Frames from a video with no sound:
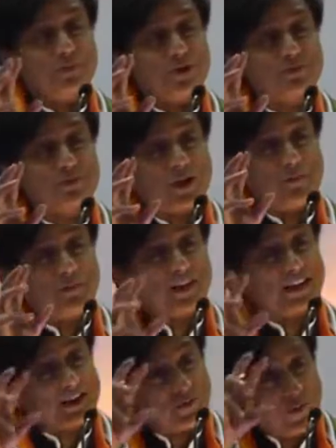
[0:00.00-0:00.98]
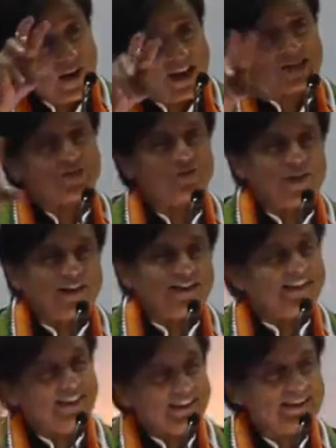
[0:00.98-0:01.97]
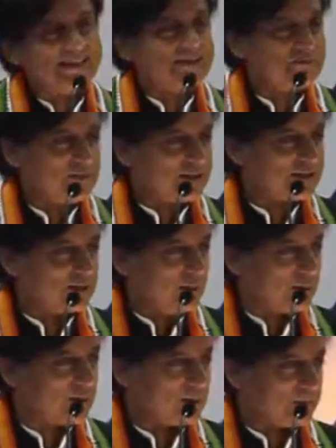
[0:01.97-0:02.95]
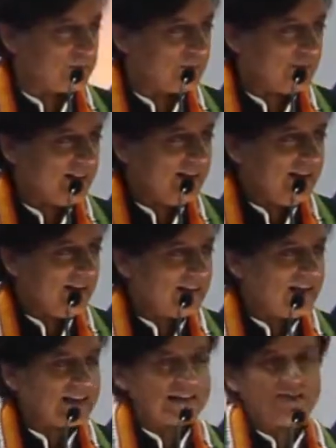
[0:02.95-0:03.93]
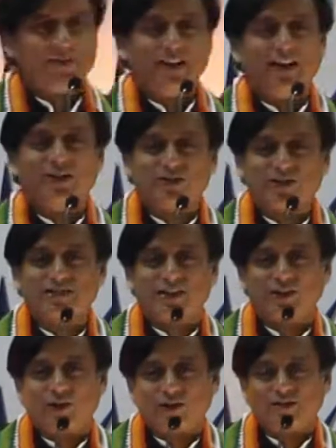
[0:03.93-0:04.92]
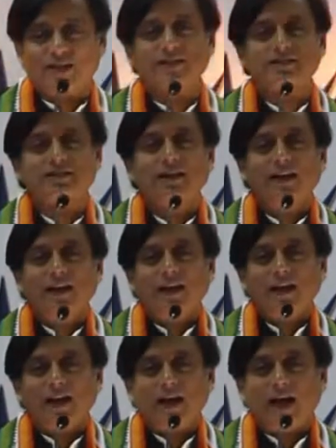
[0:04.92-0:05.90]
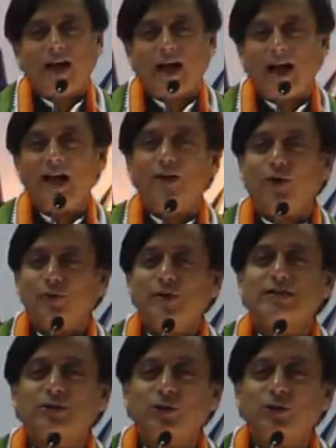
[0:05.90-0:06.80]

most complicated ways of finding the simplest solution. That is a very interesting contest. I always